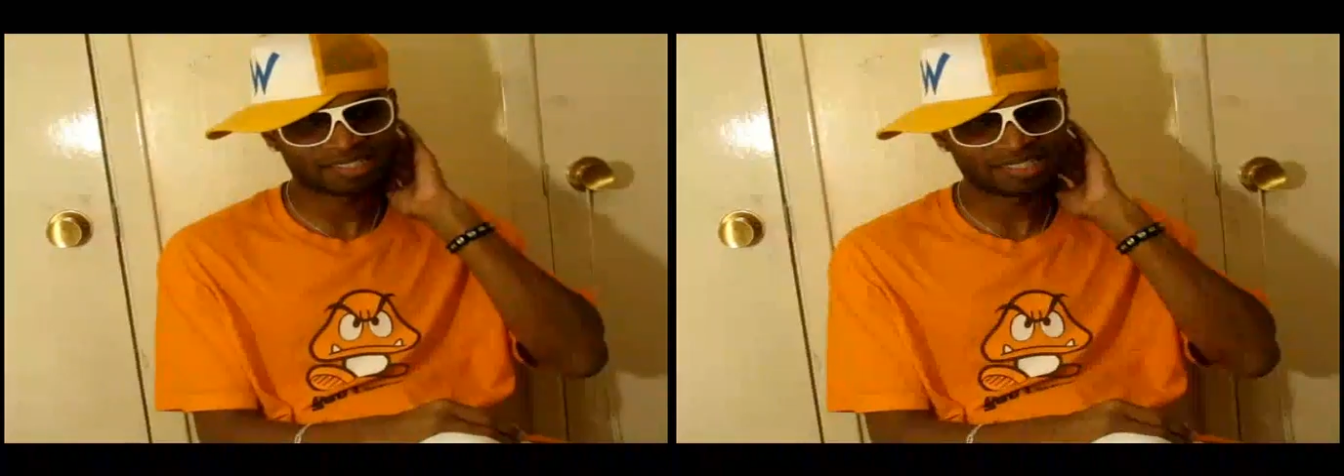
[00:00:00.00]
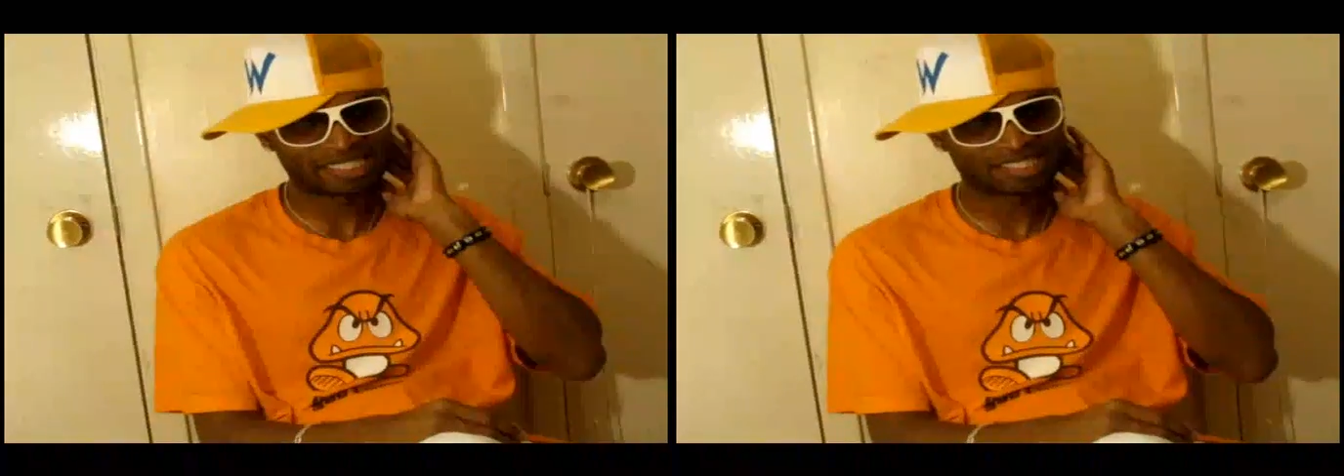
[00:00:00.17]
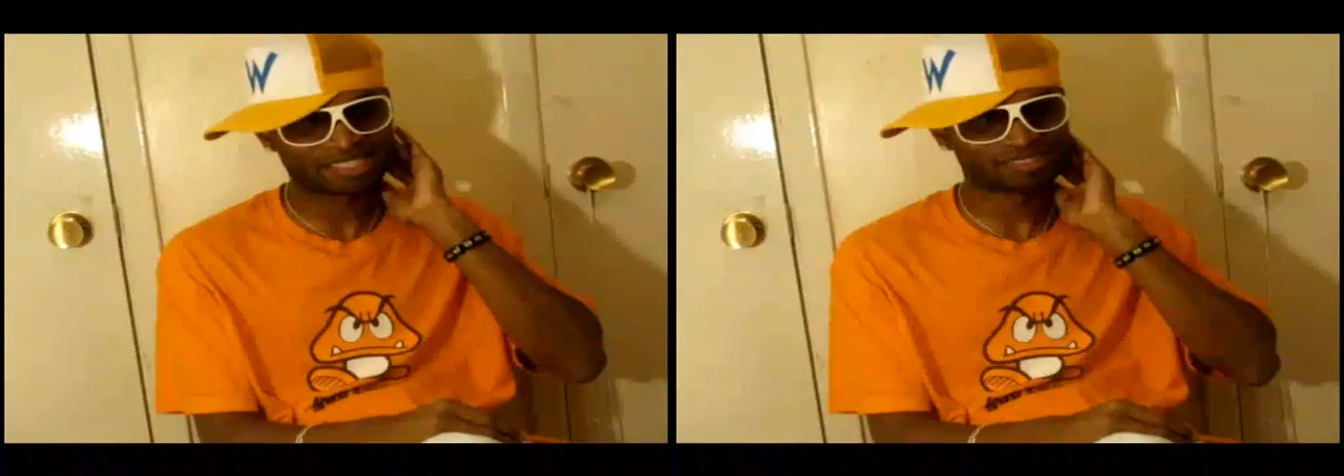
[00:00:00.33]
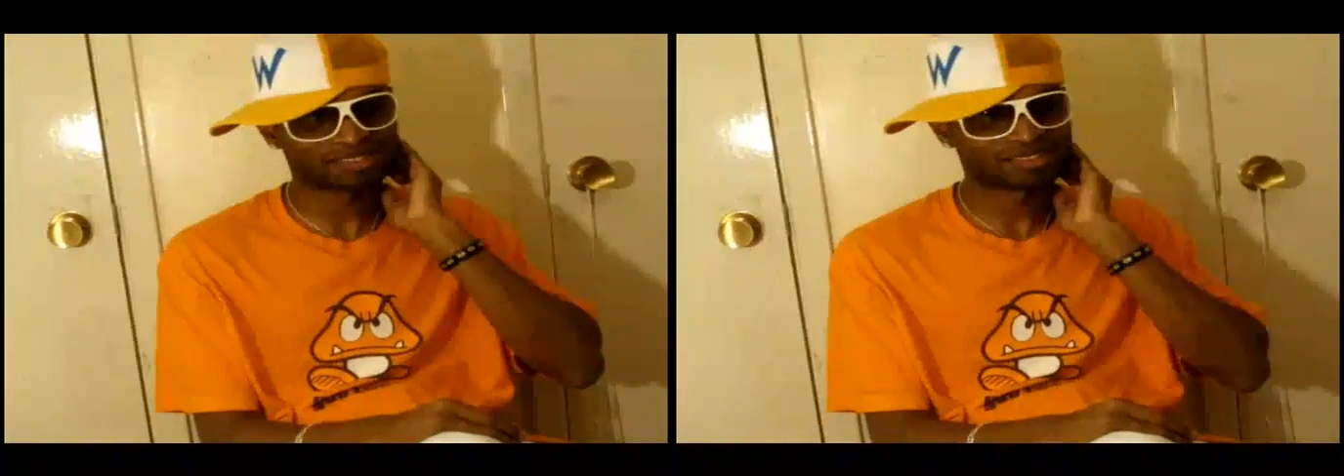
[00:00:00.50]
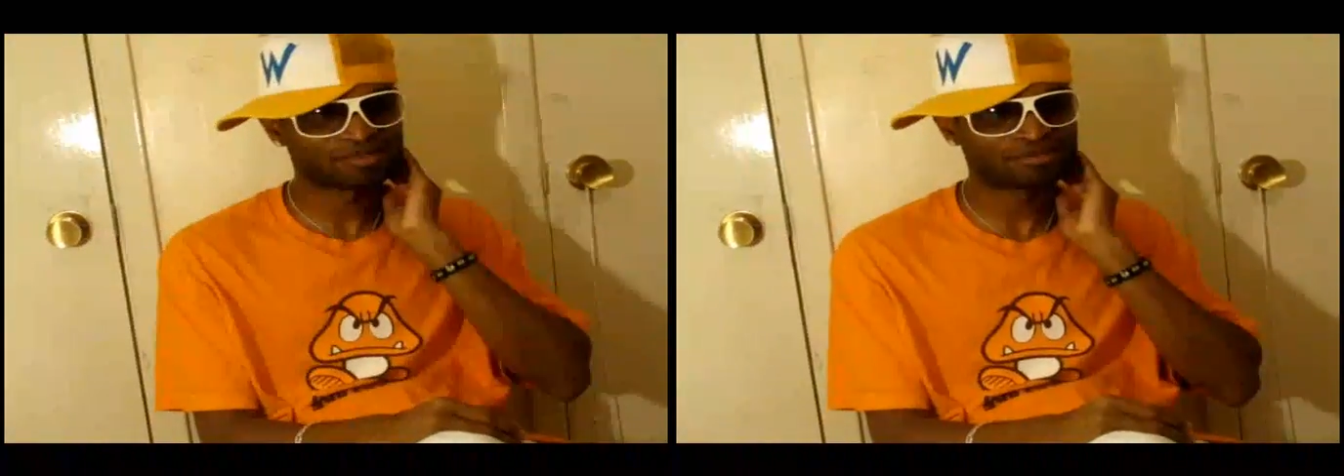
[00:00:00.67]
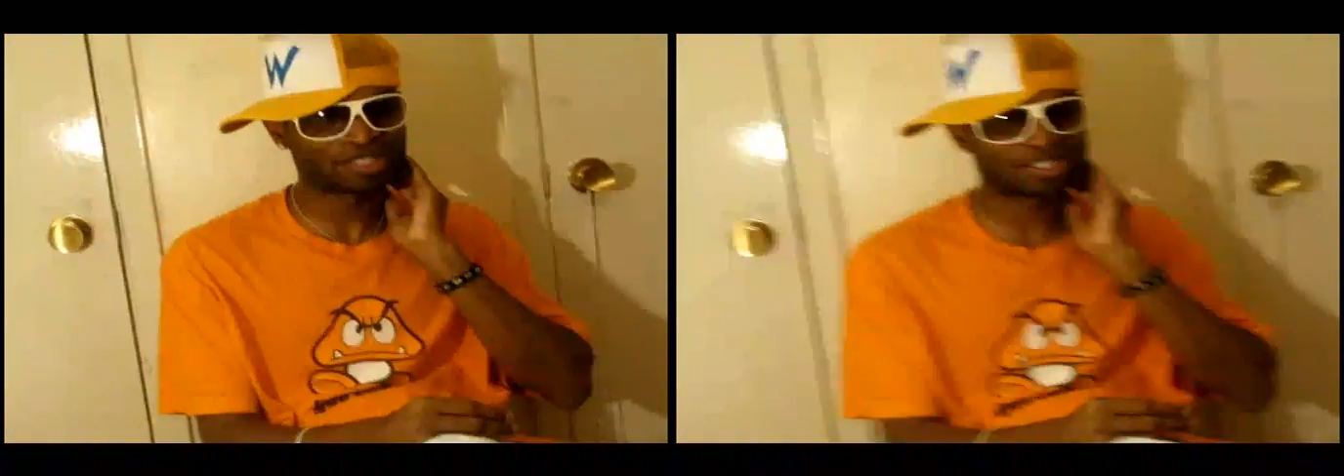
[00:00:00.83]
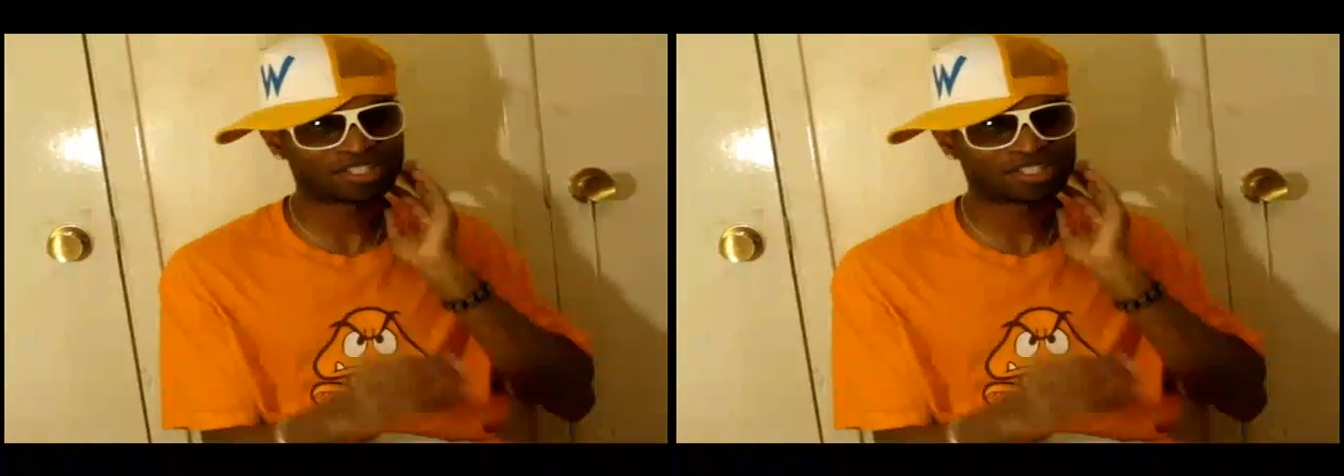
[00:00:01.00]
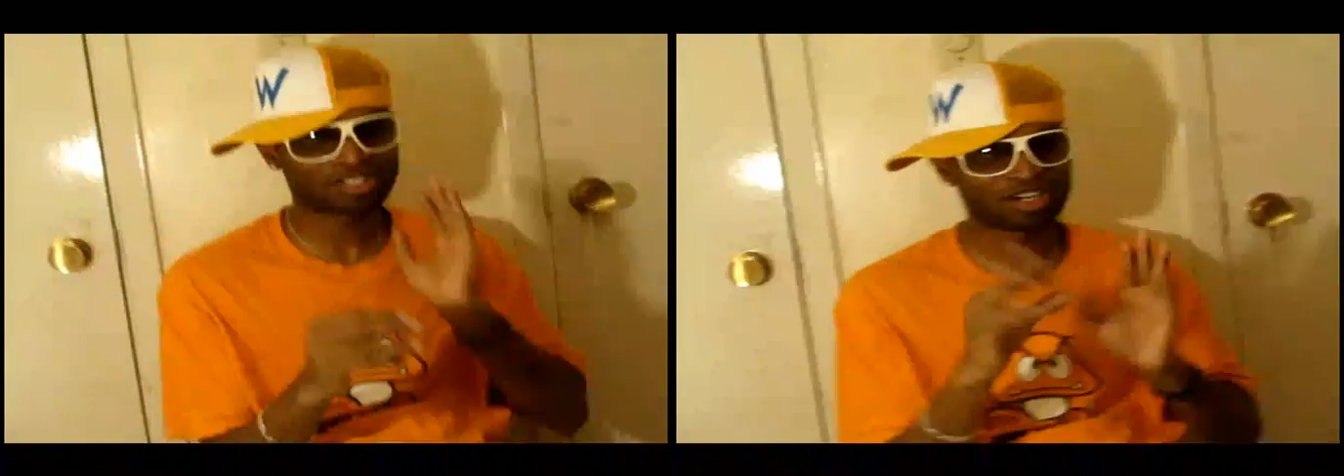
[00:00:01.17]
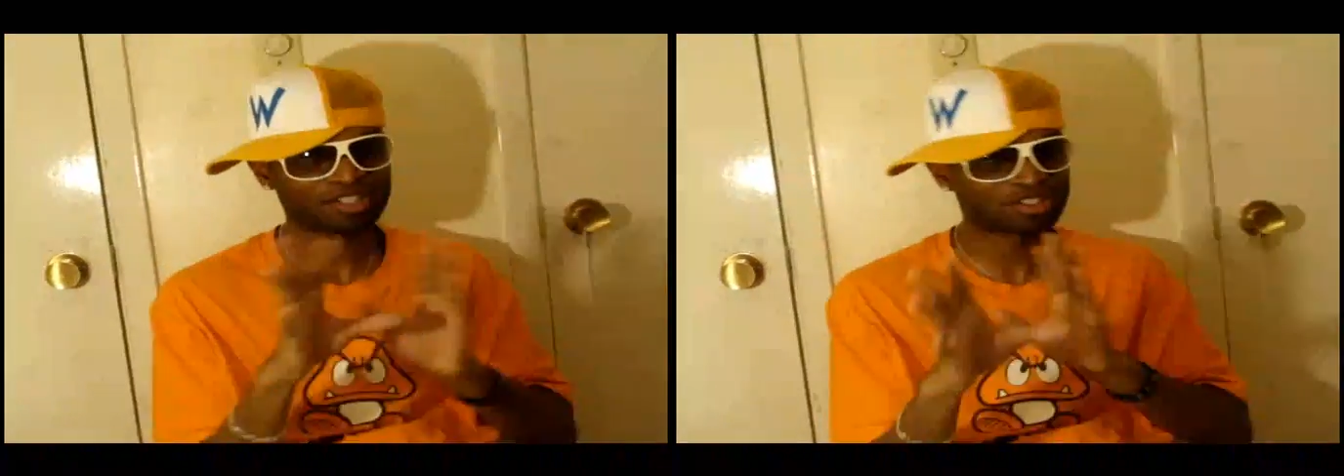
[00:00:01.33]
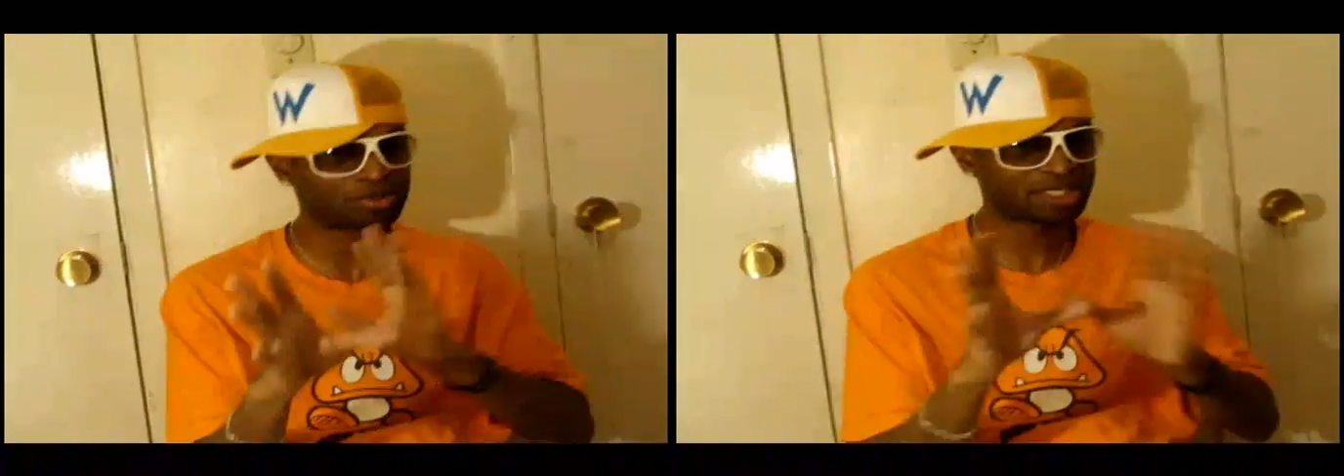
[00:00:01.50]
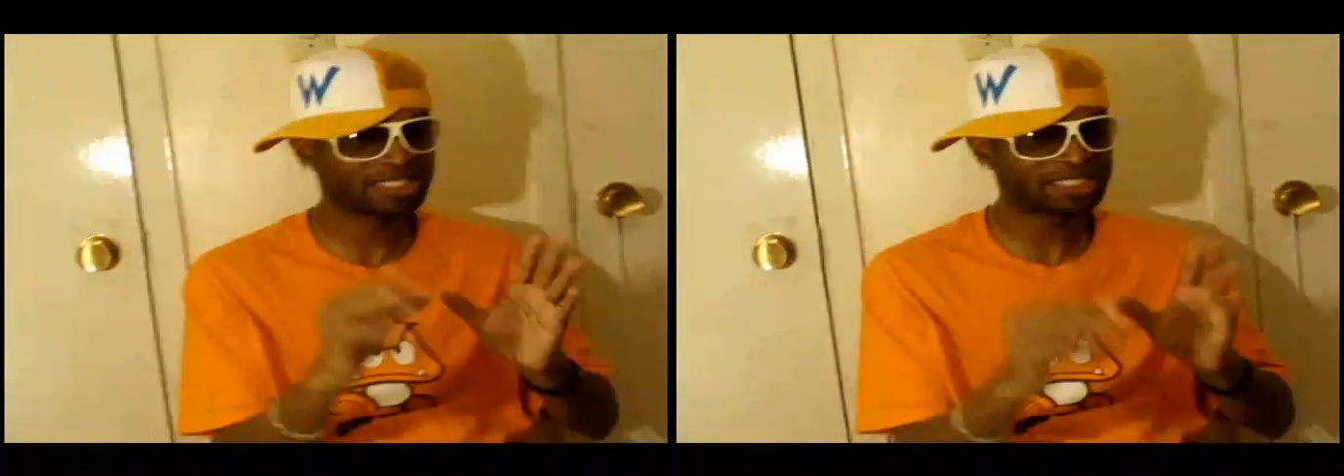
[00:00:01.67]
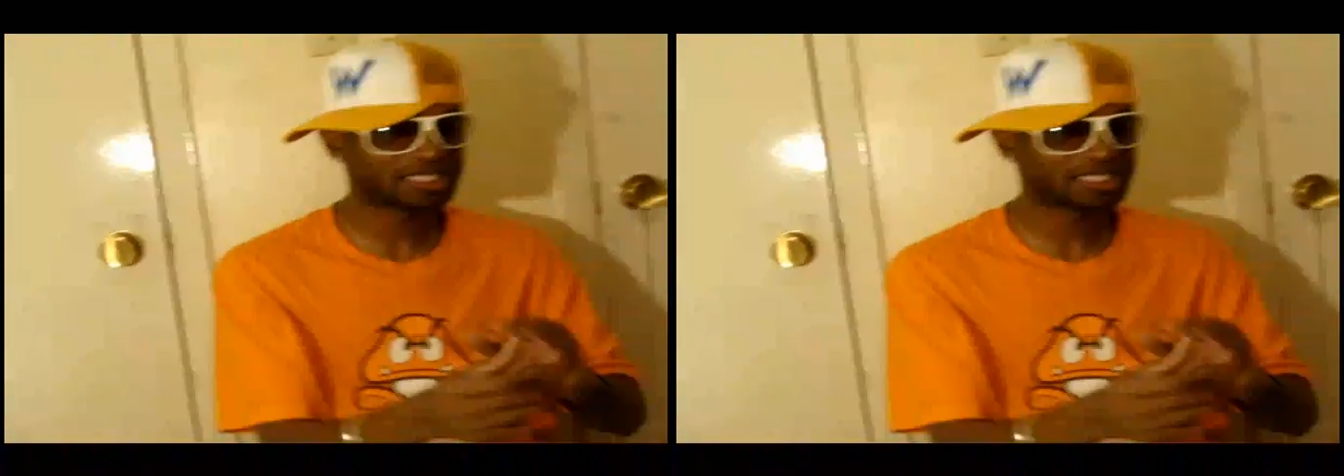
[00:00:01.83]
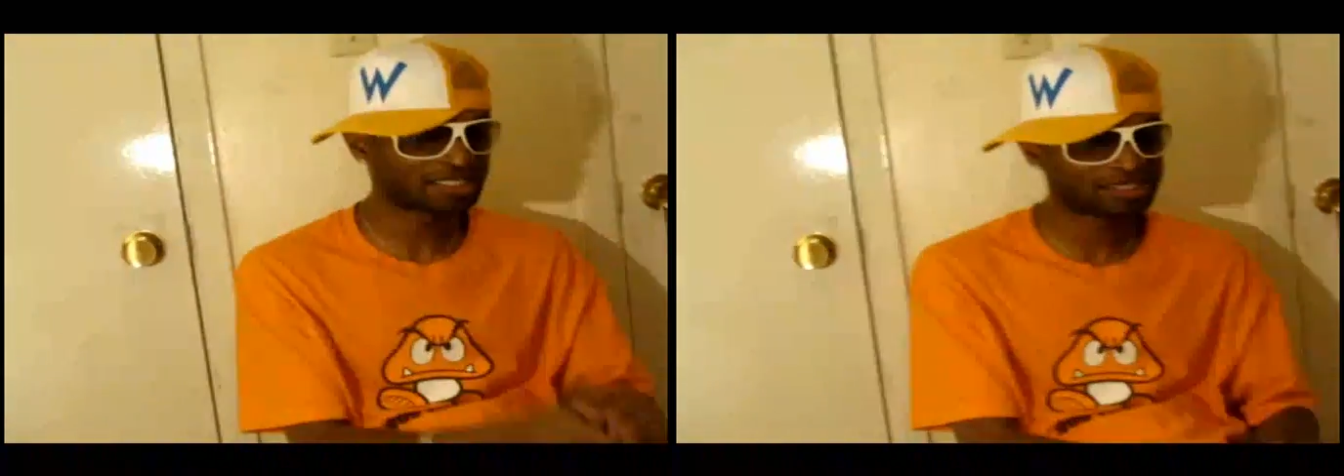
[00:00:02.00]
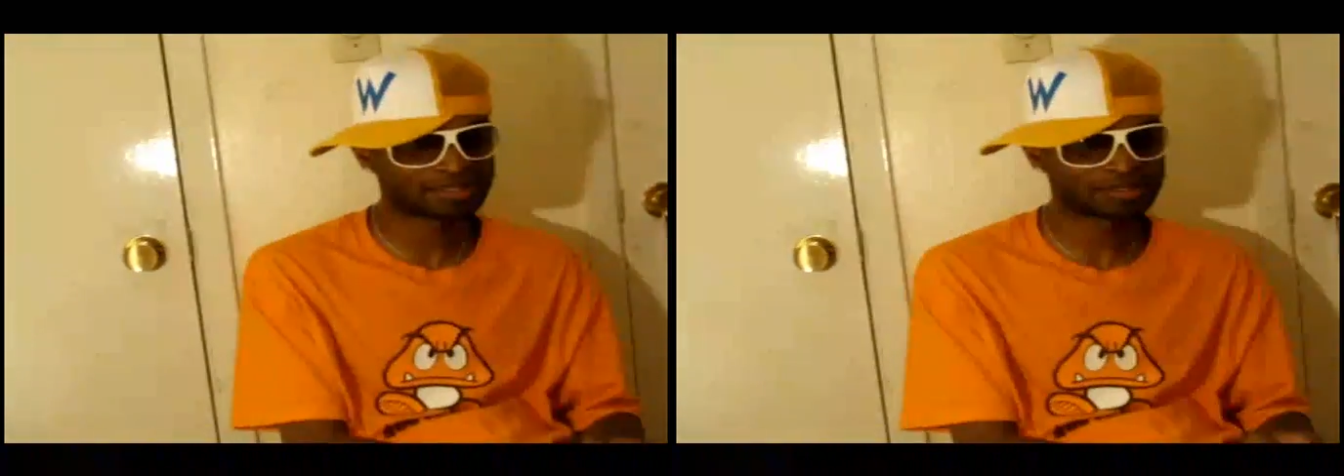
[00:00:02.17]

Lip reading: like very cartoony like.